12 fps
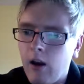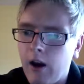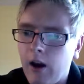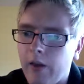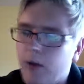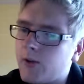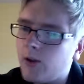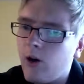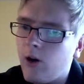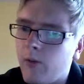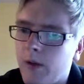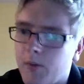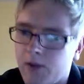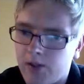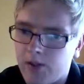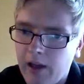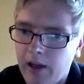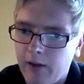And that was to all members of
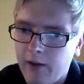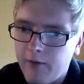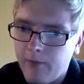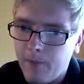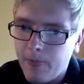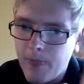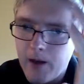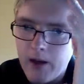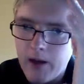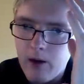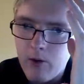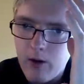staff. Now,